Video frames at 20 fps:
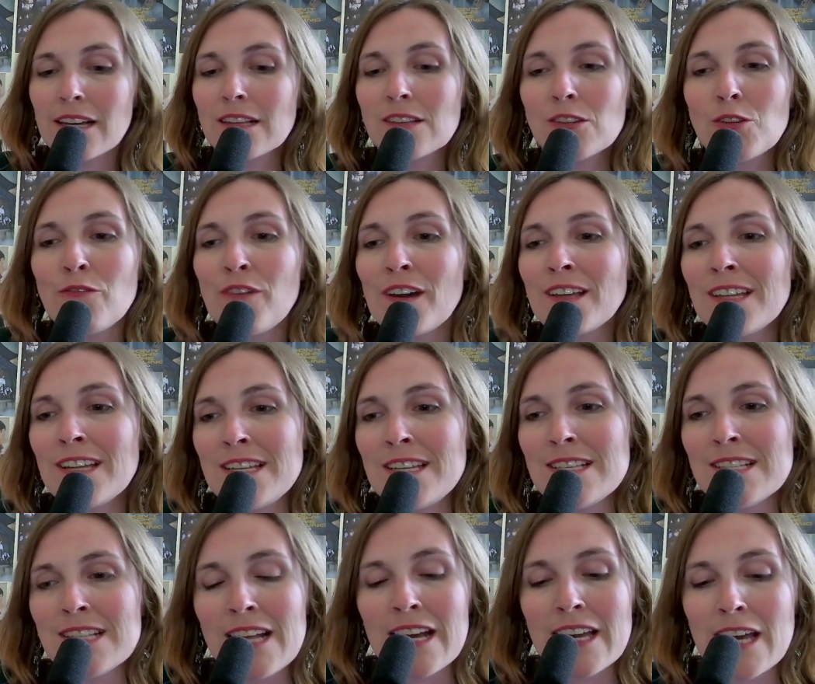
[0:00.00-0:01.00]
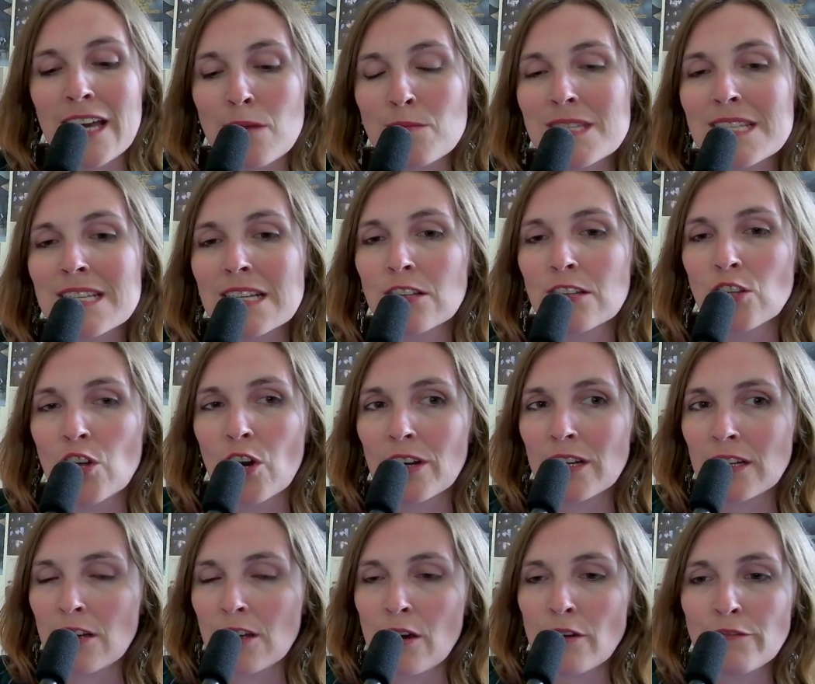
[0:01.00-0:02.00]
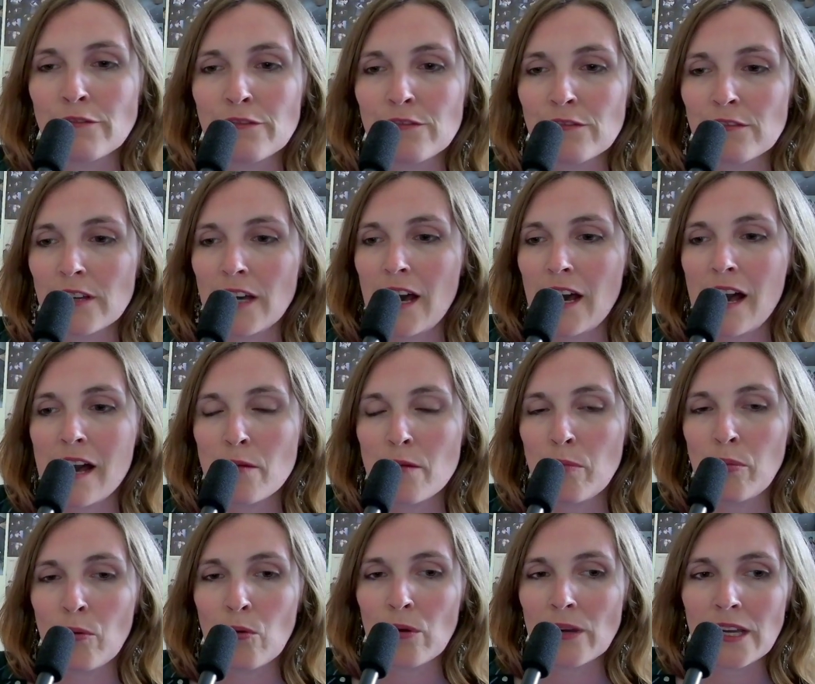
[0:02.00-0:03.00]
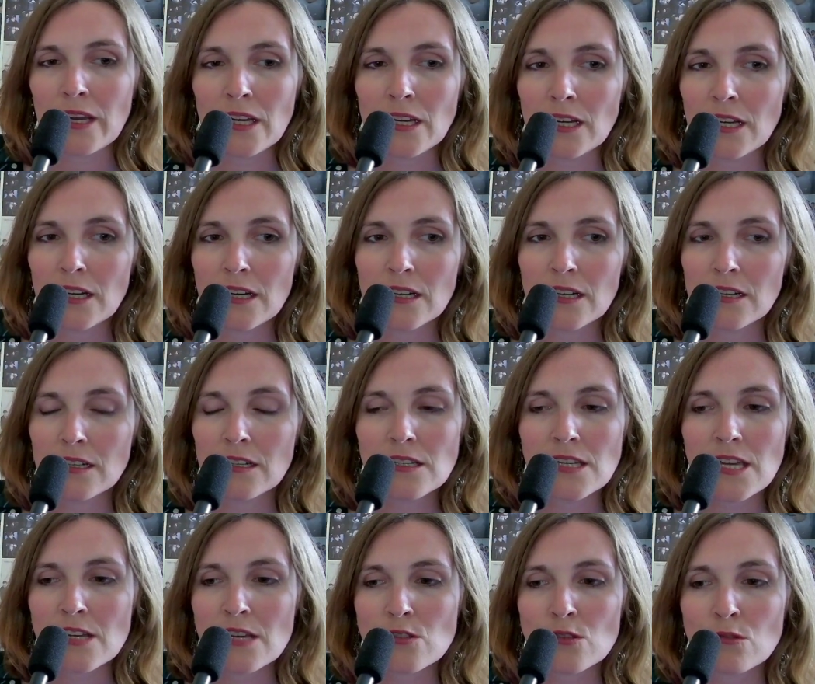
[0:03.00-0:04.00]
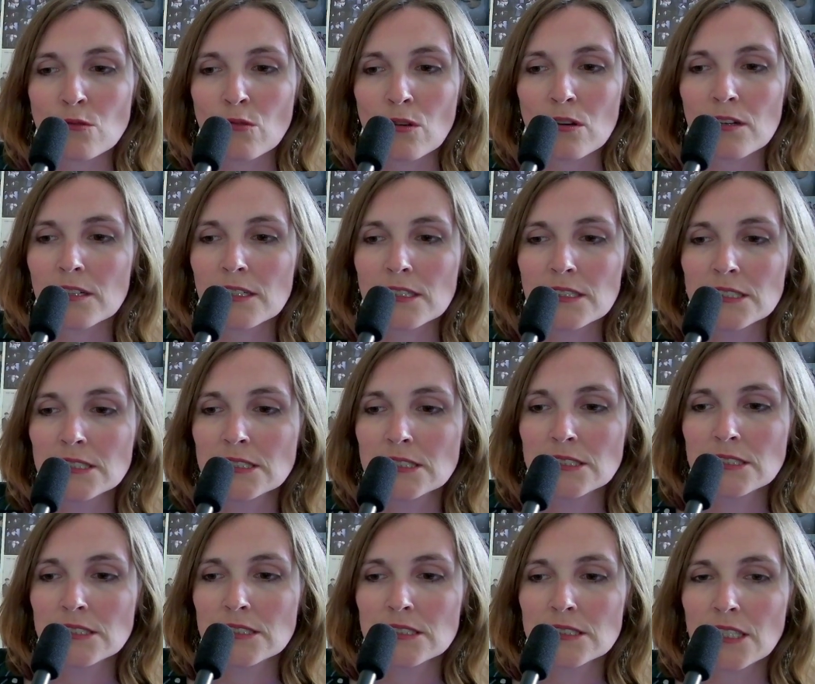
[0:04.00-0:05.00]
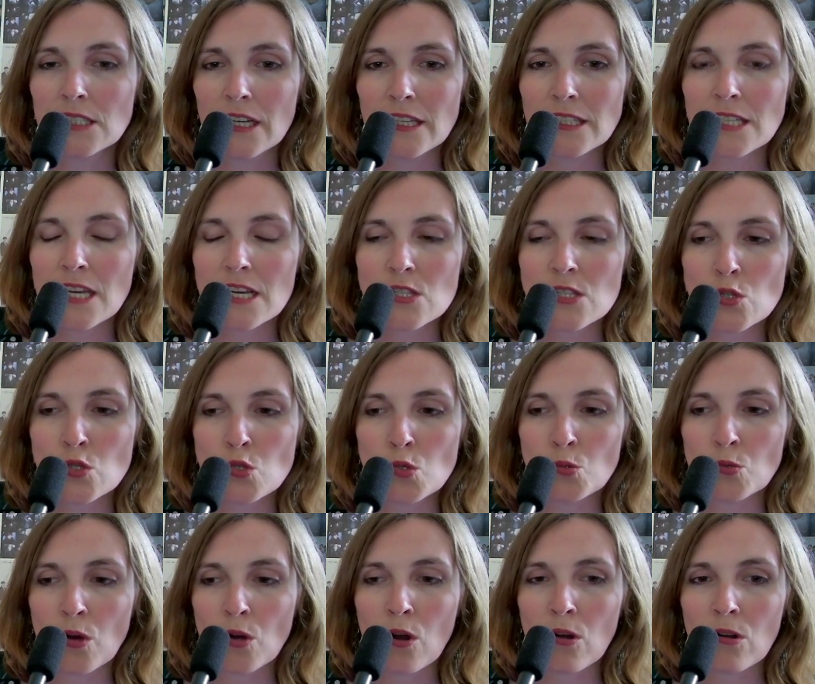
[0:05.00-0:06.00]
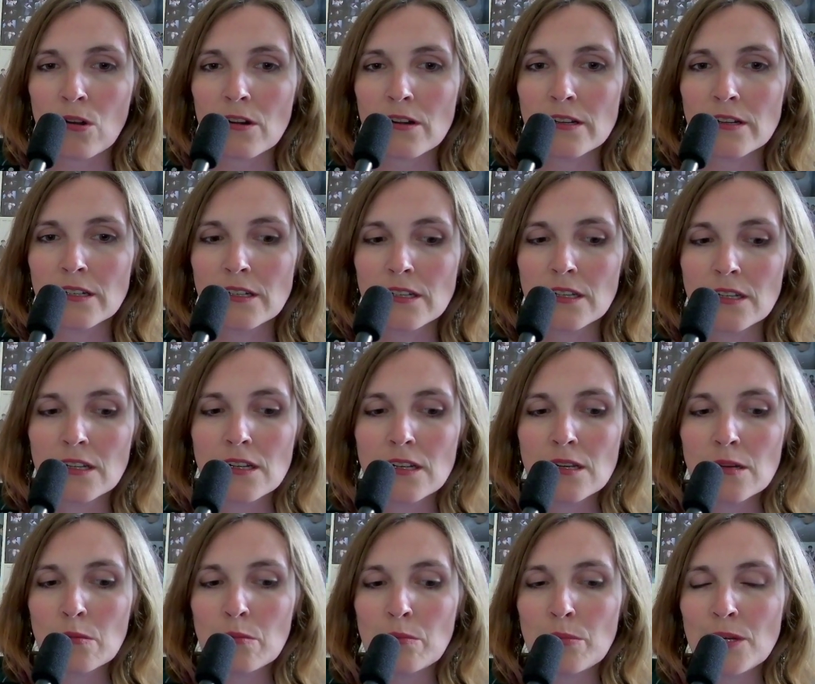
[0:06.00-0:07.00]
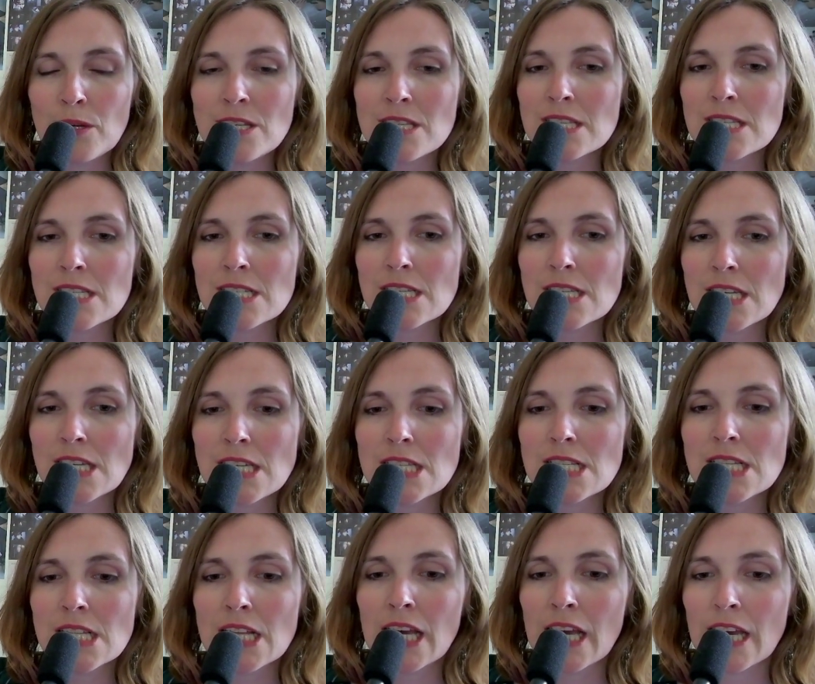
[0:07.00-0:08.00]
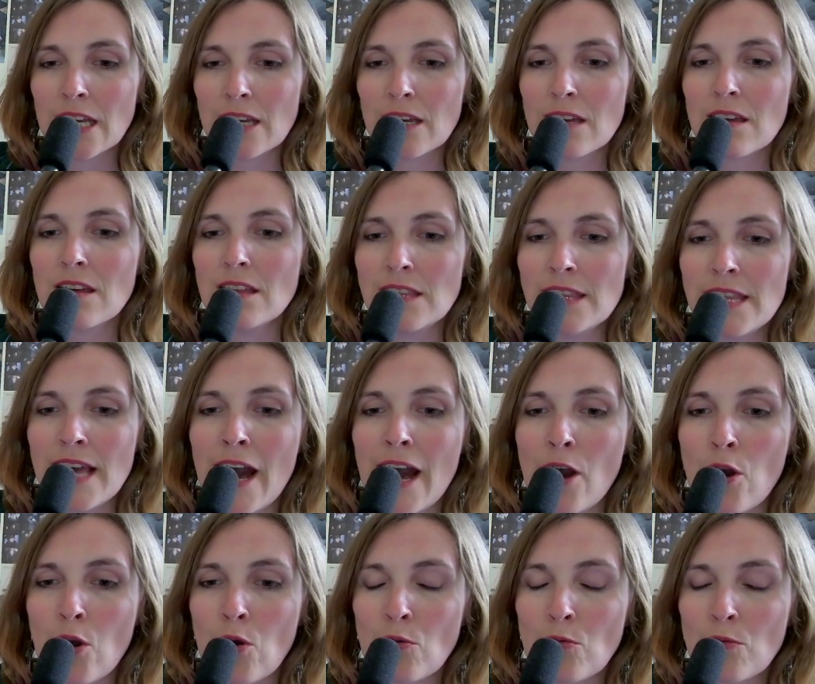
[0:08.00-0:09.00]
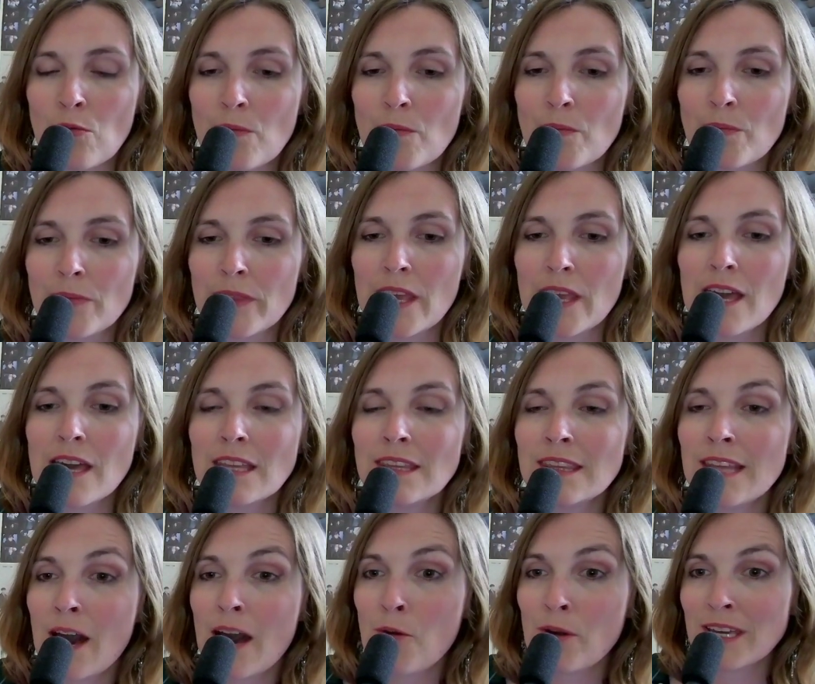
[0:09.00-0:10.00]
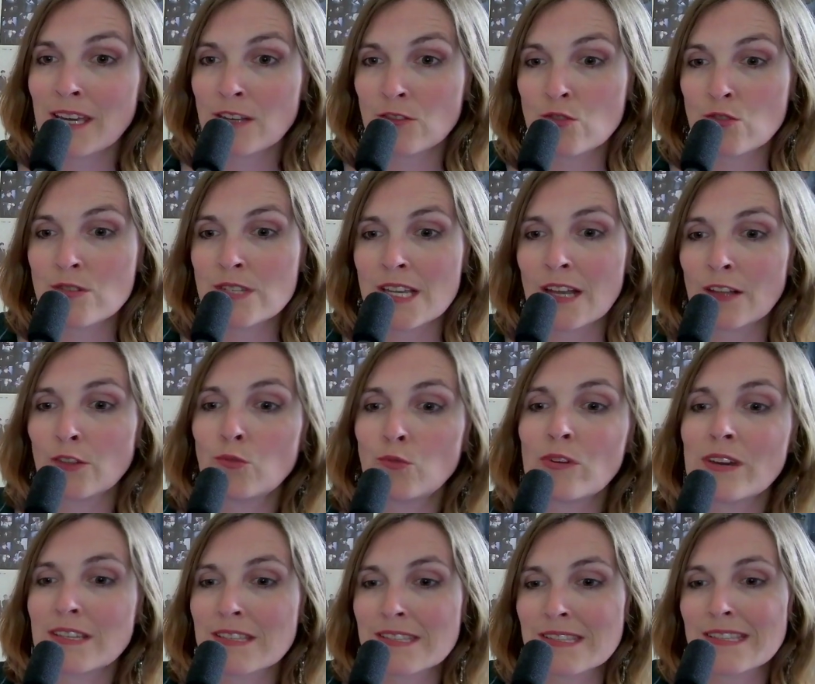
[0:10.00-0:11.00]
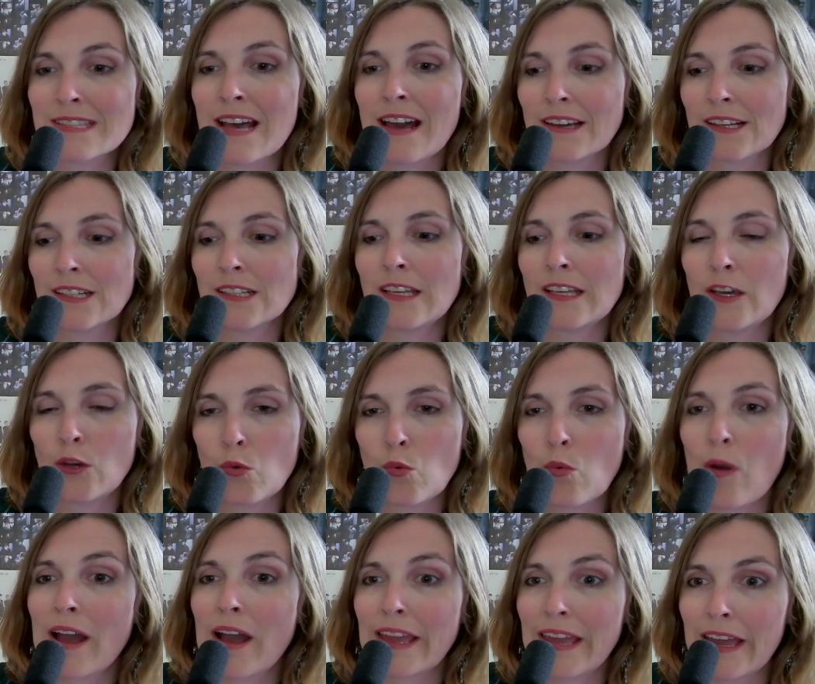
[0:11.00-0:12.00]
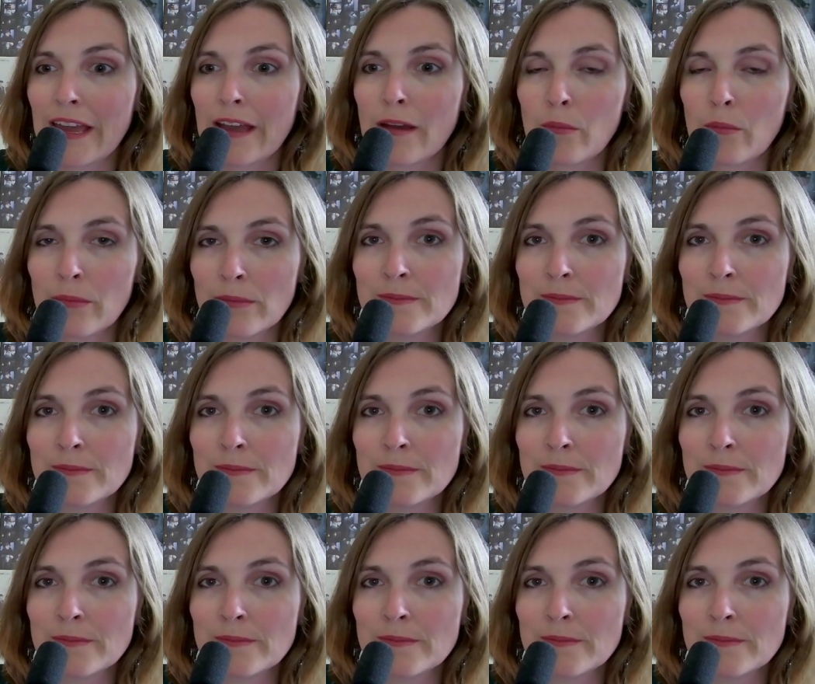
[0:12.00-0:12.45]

the fact that he's like, I'm still not enough. Boy, yes, you are. Yes, you are. But he's, he's like, now, now I get to tell you exactly who I am